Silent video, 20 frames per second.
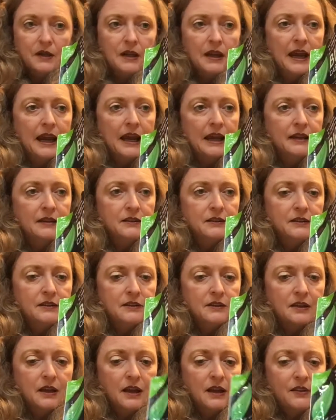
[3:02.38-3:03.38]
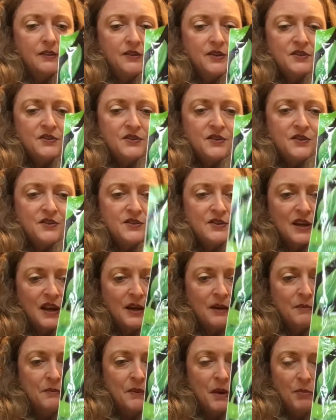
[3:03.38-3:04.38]
And this is
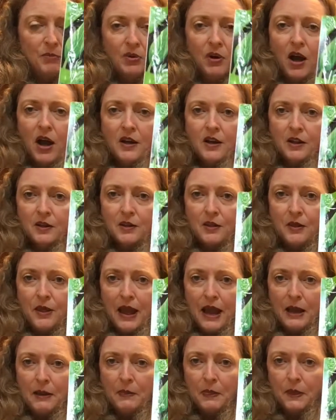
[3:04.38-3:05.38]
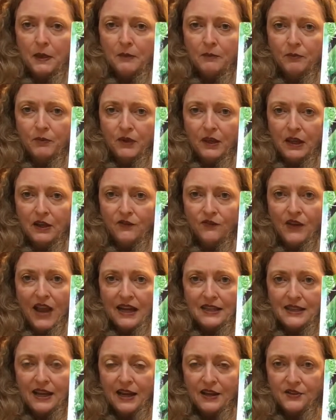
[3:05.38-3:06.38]
a product that in
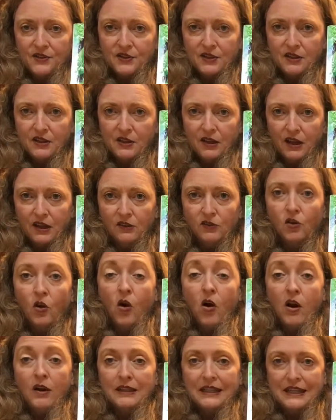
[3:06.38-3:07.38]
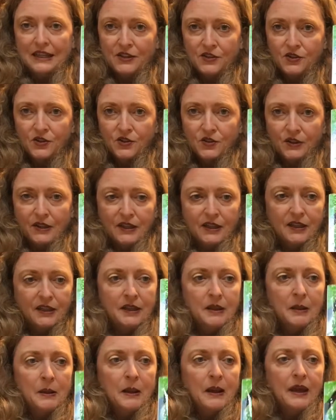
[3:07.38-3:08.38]
fact has a long history
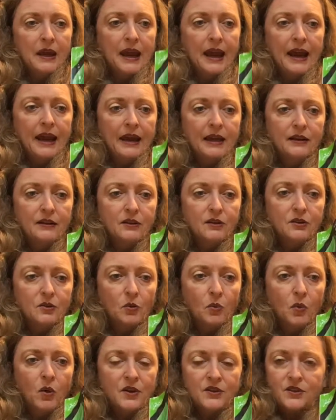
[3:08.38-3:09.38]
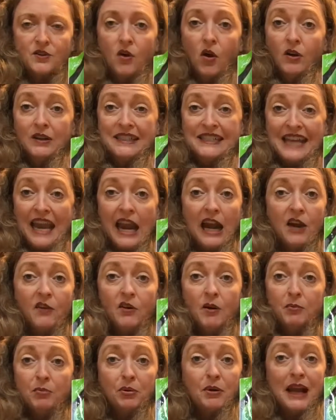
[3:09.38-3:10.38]
and was called terra
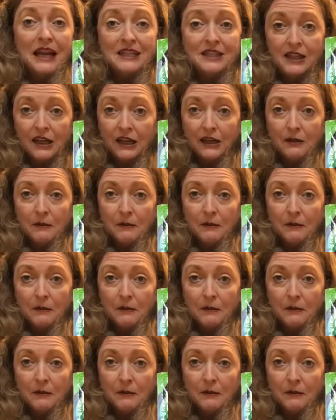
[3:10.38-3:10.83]
preta